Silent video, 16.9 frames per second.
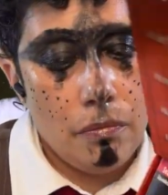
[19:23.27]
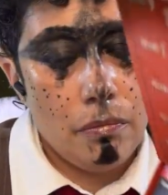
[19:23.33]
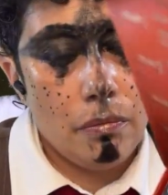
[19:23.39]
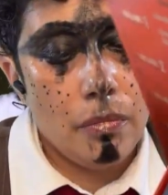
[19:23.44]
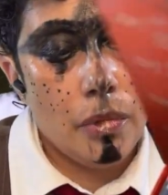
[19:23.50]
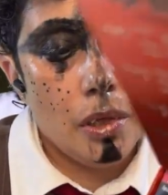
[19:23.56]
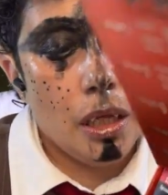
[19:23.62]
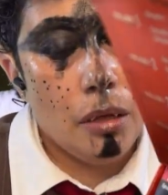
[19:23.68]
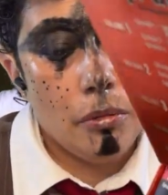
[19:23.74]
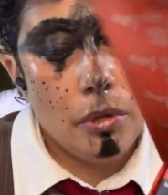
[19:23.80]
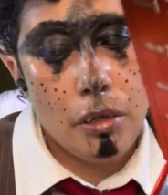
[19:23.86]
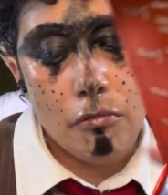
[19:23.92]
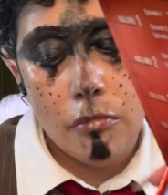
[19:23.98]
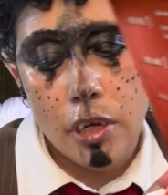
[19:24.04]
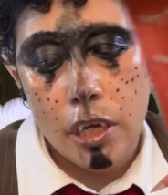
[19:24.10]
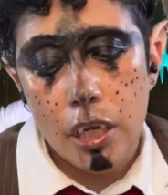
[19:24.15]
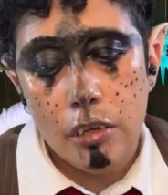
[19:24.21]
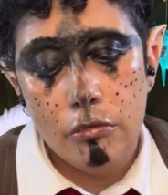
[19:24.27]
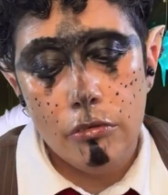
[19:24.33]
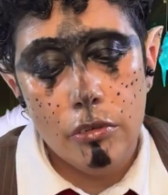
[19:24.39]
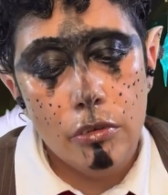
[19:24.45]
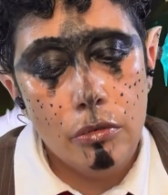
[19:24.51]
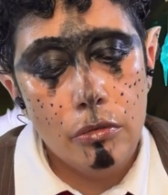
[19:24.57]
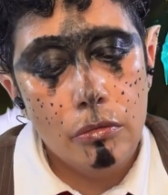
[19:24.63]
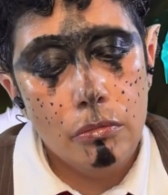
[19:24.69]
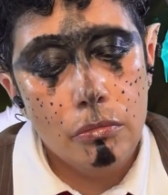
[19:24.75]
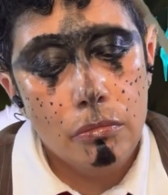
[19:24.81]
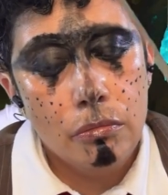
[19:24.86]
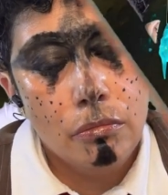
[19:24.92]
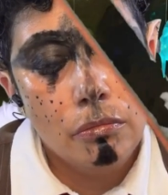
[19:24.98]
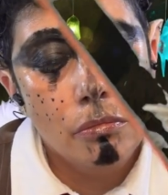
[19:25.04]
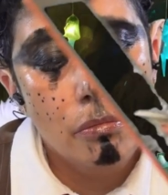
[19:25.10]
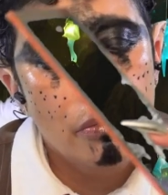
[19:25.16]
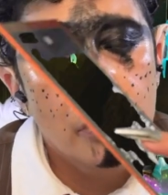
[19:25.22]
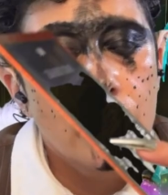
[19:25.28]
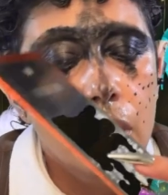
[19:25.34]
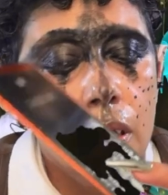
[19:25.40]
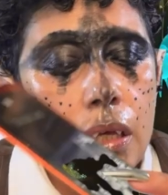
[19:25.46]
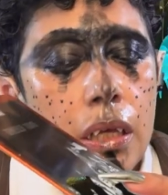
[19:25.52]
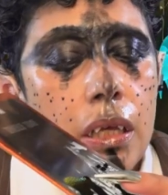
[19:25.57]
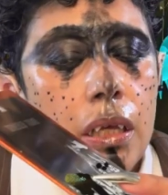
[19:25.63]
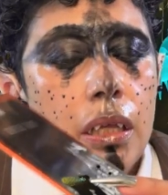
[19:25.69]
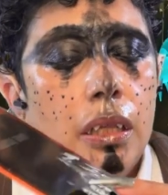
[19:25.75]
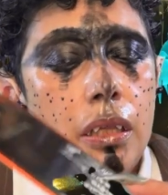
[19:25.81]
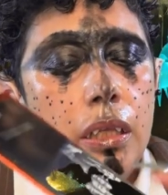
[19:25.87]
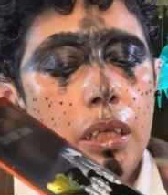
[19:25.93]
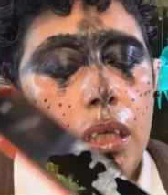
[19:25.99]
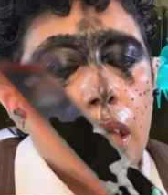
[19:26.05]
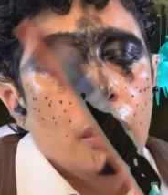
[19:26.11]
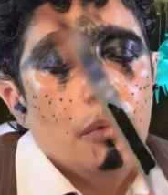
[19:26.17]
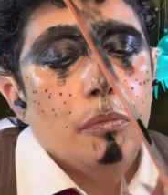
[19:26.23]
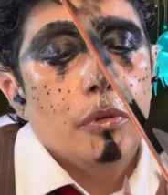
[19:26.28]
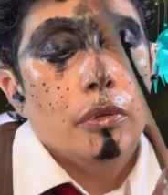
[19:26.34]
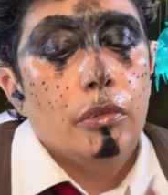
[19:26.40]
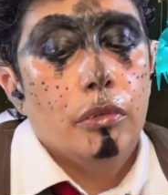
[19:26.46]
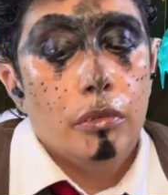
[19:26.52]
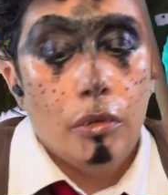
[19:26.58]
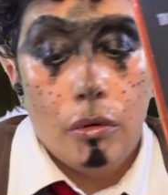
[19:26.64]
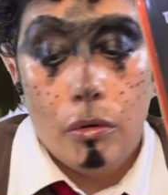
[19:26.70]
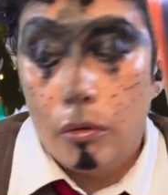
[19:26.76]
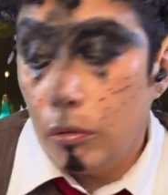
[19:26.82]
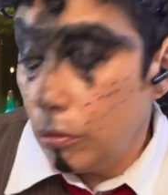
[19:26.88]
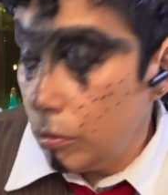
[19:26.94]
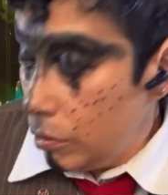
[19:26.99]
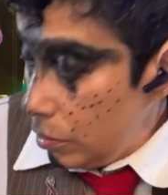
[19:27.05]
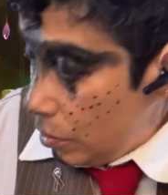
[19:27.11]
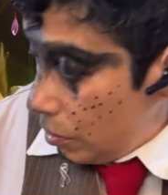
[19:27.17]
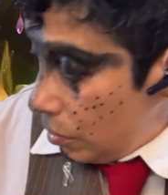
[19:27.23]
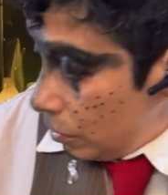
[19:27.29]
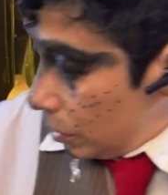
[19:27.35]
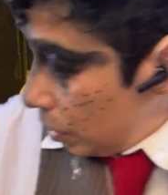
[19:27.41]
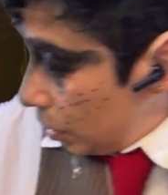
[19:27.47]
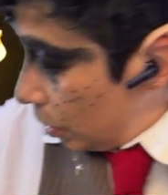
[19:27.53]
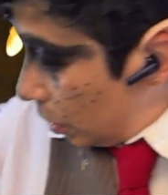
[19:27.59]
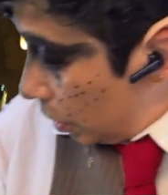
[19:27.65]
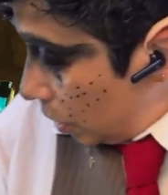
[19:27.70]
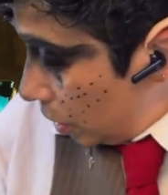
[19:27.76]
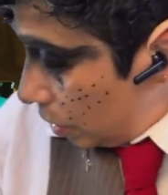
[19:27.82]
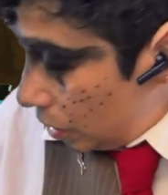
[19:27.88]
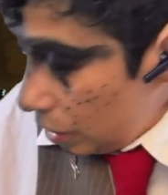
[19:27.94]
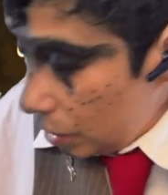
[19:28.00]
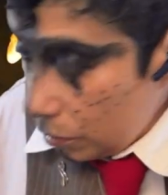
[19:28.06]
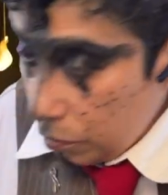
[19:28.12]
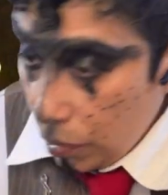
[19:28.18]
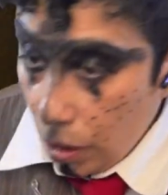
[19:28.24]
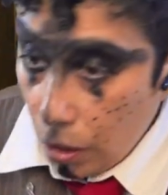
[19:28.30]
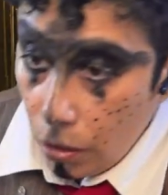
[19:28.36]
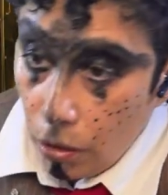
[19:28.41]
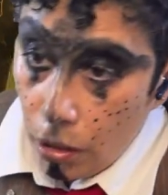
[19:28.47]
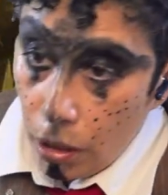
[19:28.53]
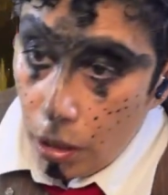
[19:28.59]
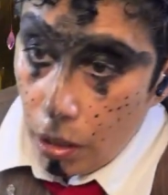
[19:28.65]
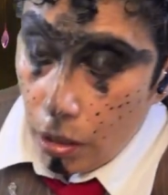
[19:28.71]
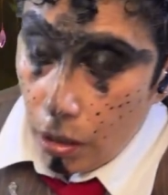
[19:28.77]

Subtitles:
Let me read you the episodes. Oh, the deep redwood.